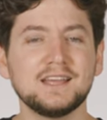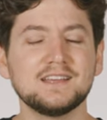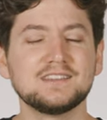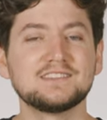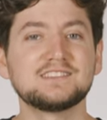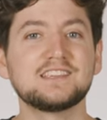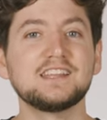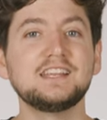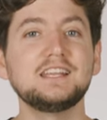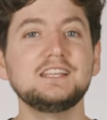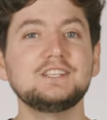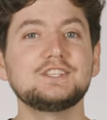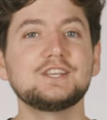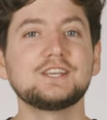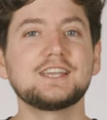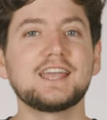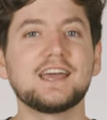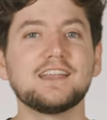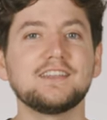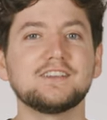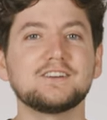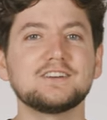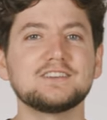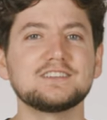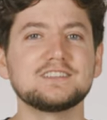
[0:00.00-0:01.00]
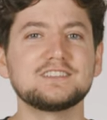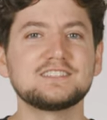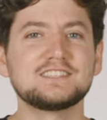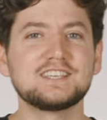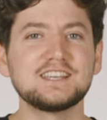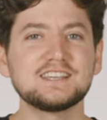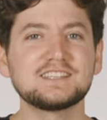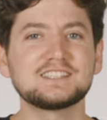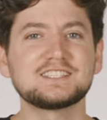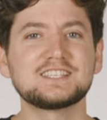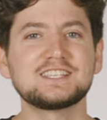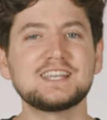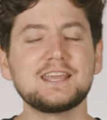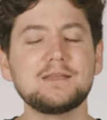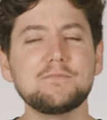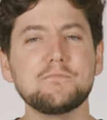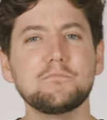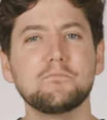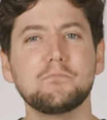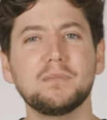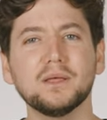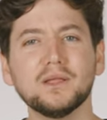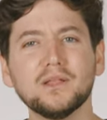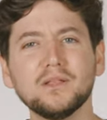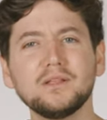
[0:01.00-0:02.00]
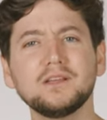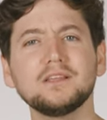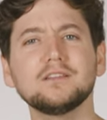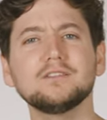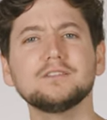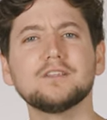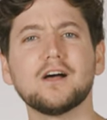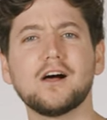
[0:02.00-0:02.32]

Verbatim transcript: sending together $16 billion